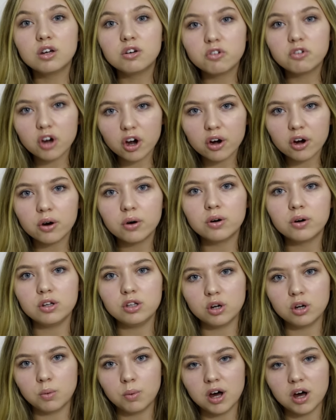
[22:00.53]
Girl,
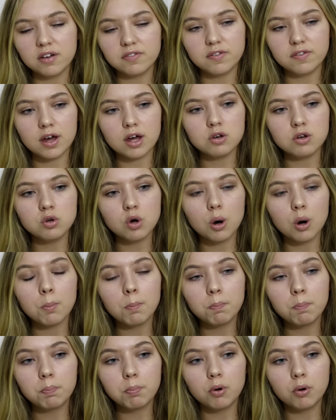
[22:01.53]
you're worth it. Not
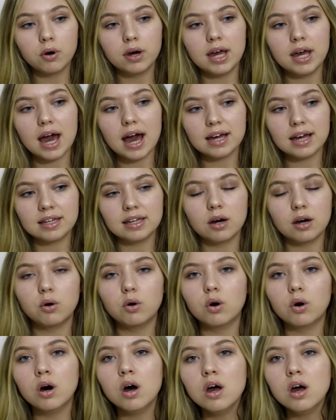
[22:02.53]
boy and girl,
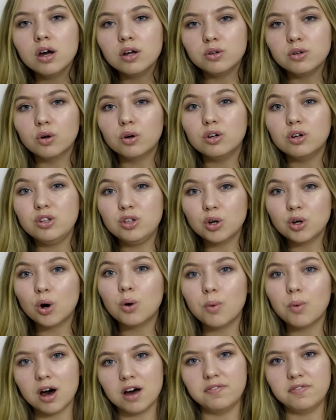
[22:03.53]
or not
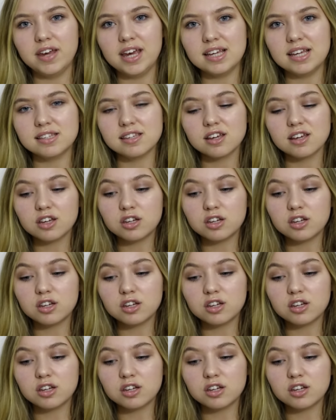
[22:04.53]
you're worth it, it's